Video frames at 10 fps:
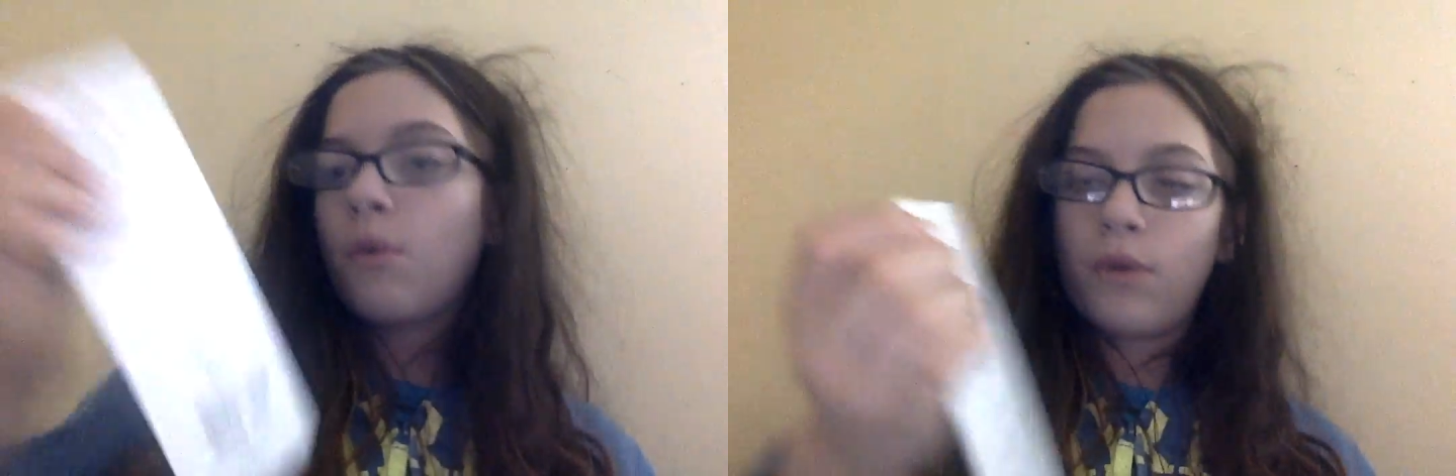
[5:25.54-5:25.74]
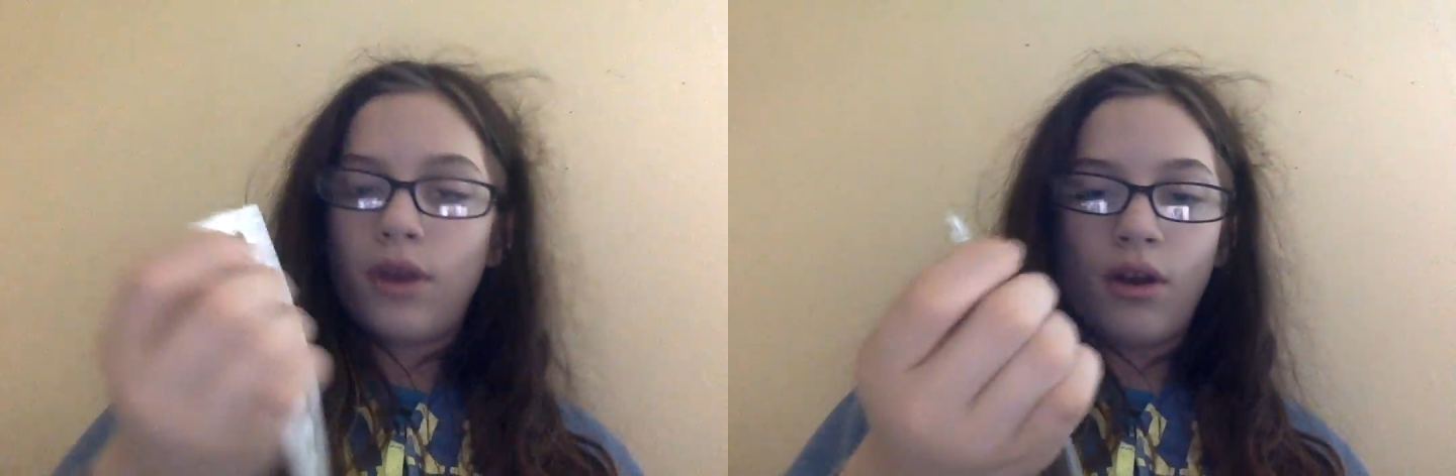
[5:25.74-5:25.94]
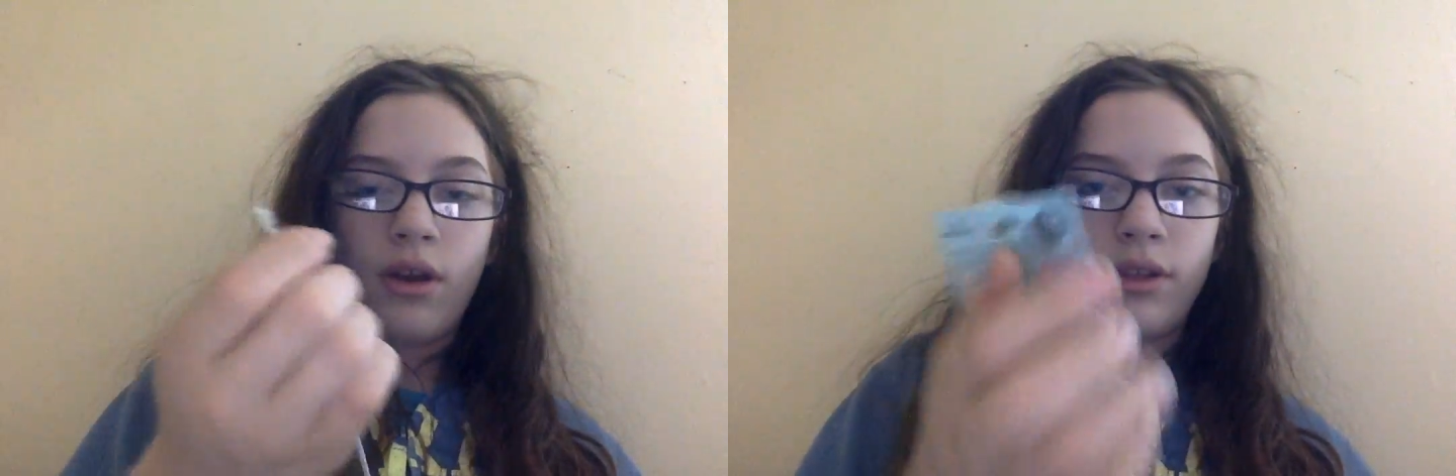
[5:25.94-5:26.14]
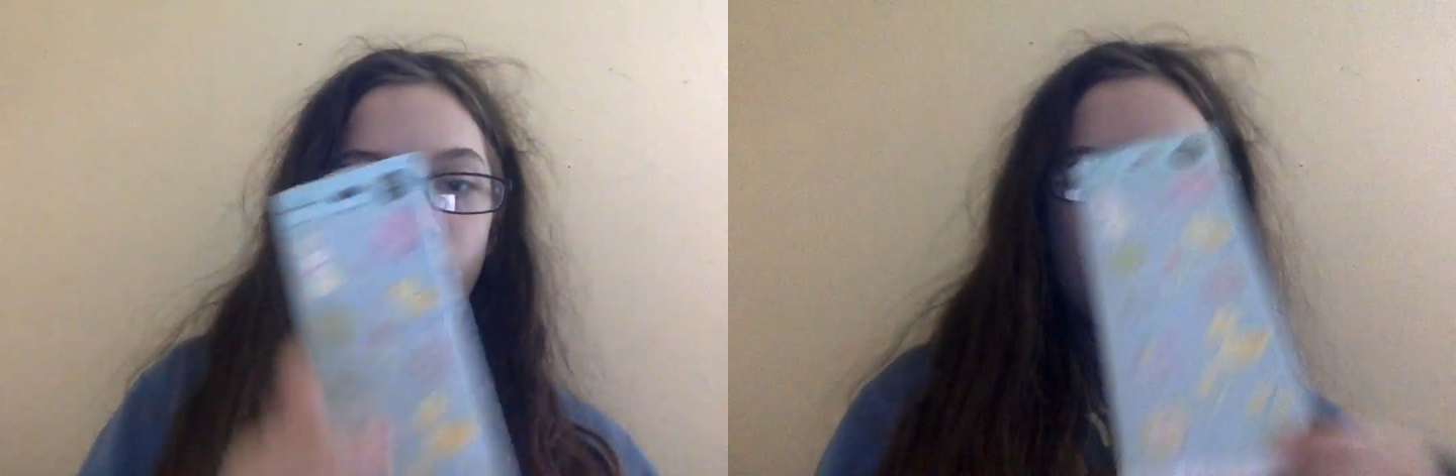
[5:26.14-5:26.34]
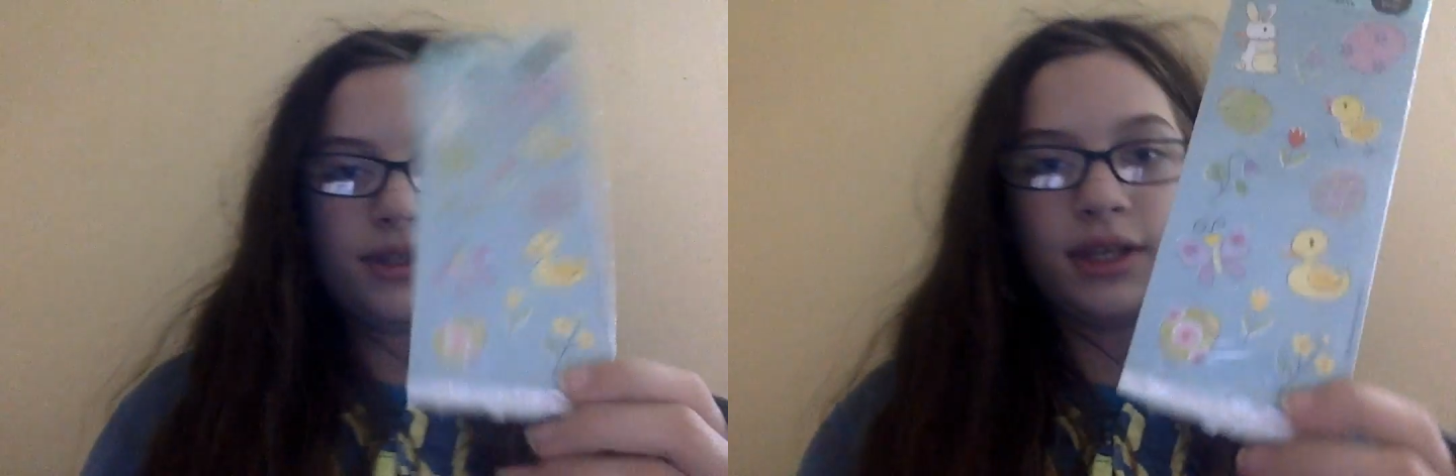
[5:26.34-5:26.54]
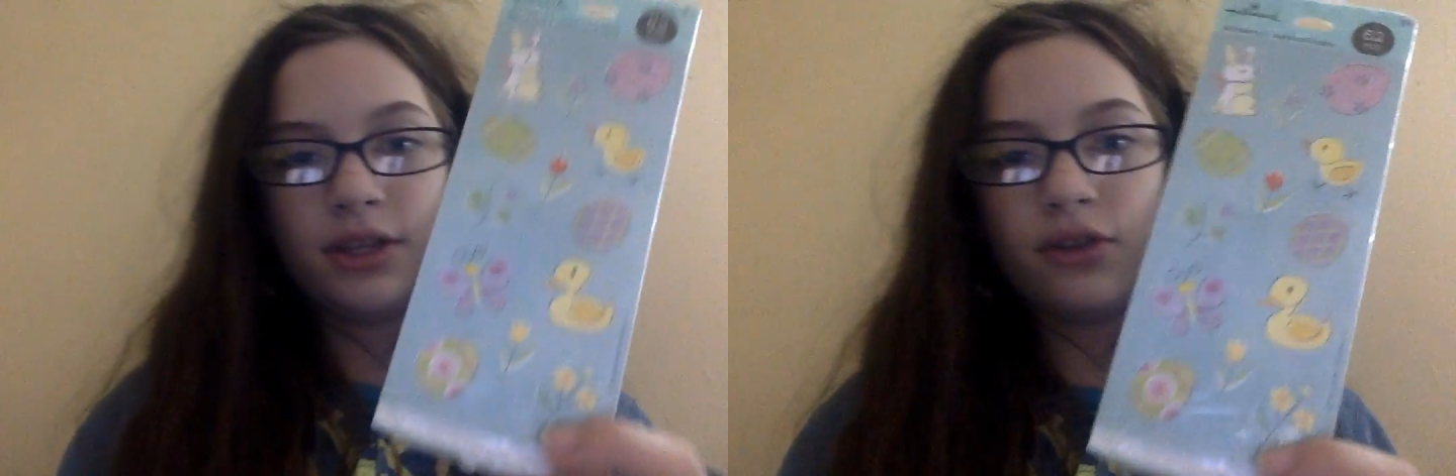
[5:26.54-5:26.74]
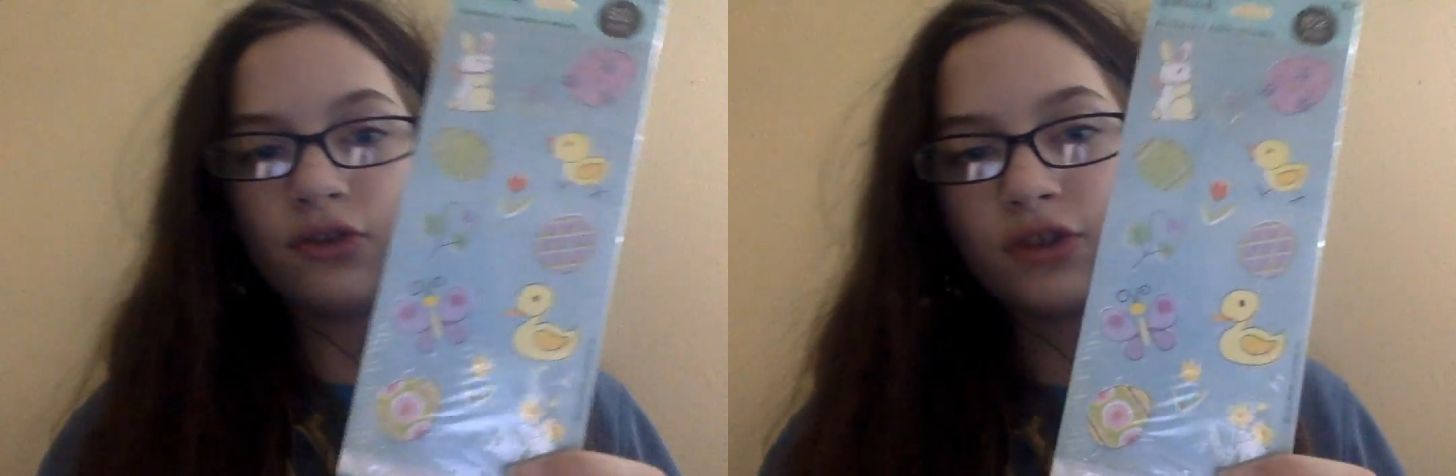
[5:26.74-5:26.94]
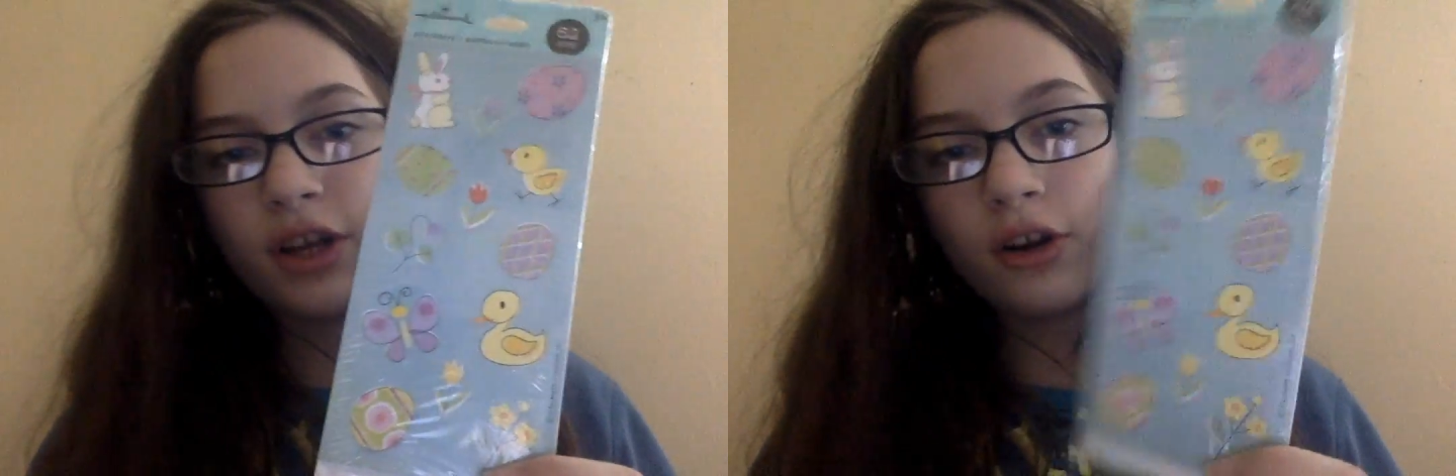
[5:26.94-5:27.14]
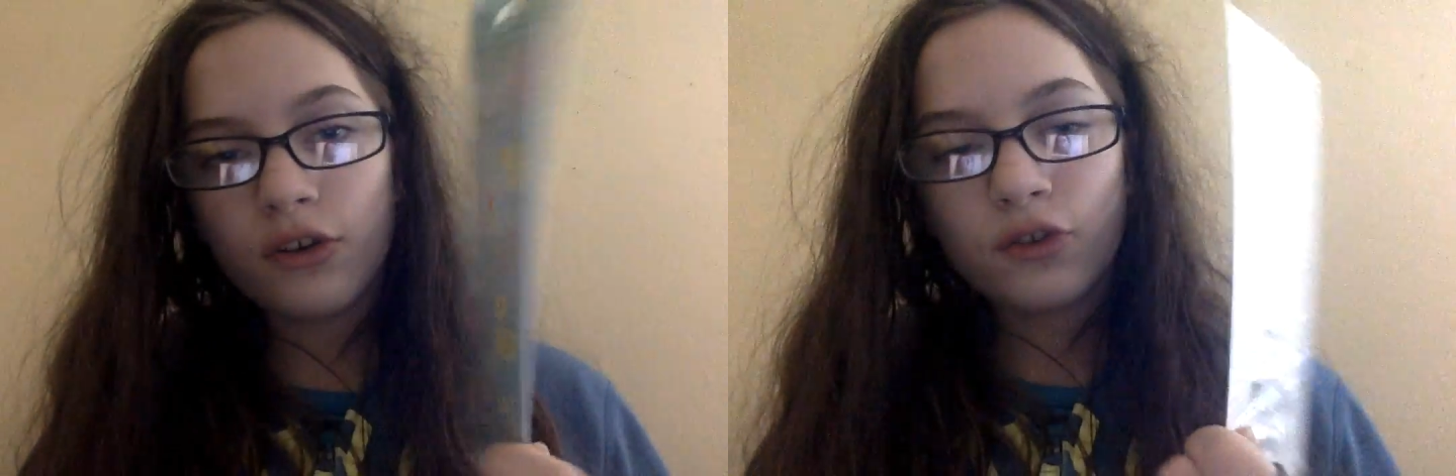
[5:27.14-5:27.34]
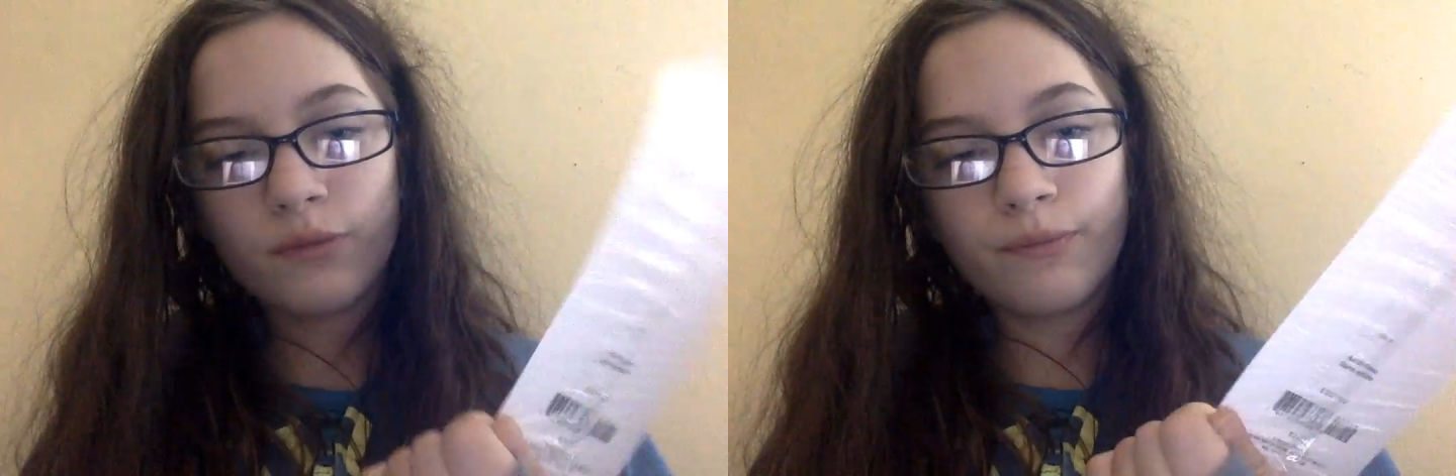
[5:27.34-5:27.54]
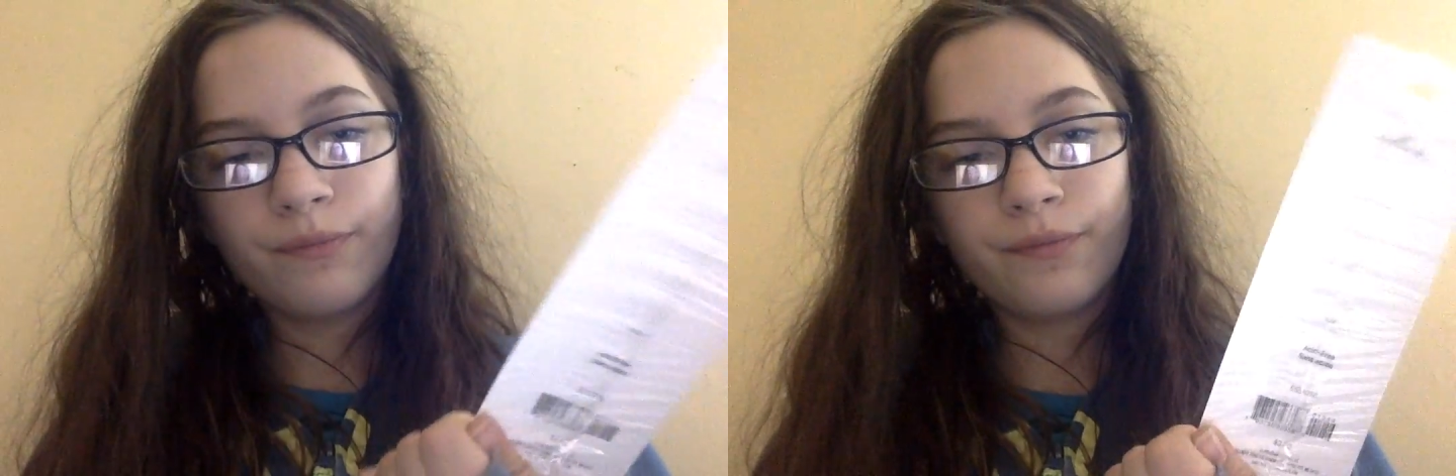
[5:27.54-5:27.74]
We got these Easter stickers.